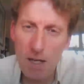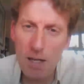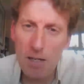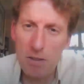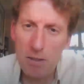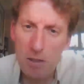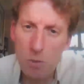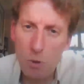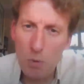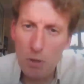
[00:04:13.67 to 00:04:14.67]
This is
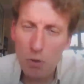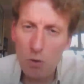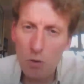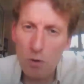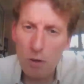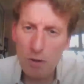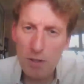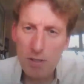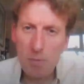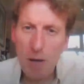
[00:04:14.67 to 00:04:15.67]
what we call the
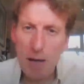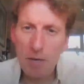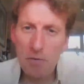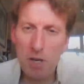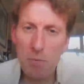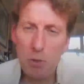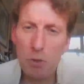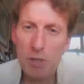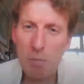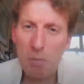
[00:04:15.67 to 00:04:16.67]
span of time
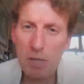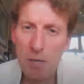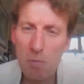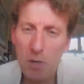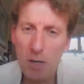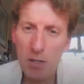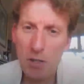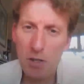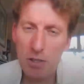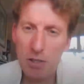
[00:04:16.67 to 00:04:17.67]
between September and
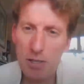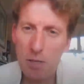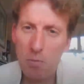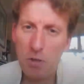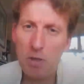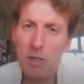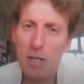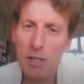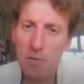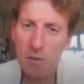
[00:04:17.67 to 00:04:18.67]
early December, the
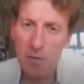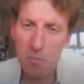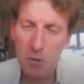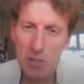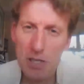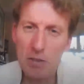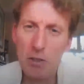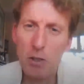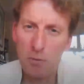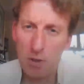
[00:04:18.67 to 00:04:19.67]
95%
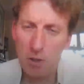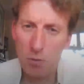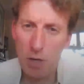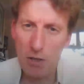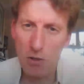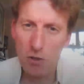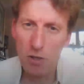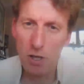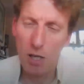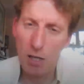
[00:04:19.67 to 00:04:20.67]
confidence range.
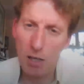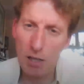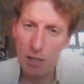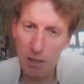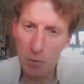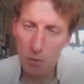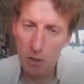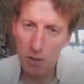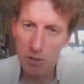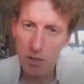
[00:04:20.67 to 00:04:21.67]
In other
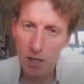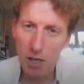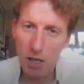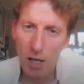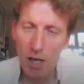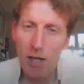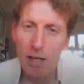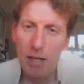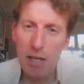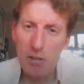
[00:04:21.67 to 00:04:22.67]
words,
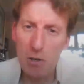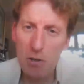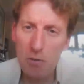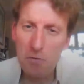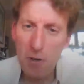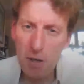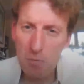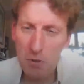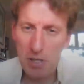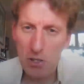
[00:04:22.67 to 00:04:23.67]
there is only
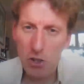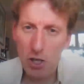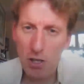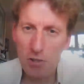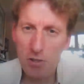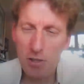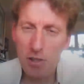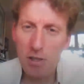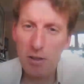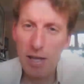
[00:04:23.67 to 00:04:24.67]
5% chance
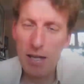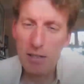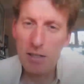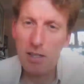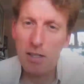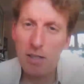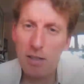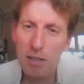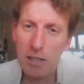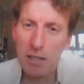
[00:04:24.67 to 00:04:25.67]
that
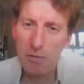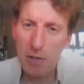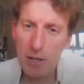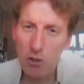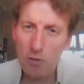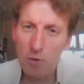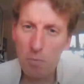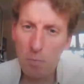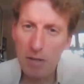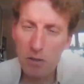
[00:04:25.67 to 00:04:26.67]
the infection from
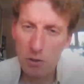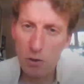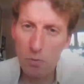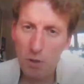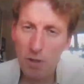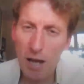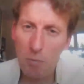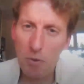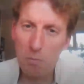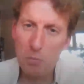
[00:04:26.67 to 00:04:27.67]
bat to human
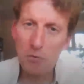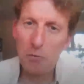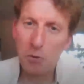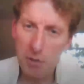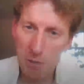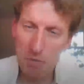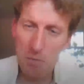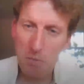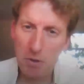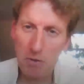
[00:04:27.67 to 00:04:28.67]
happened before
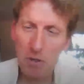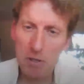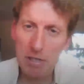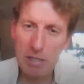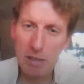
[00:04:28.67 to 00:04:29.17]
September the 13th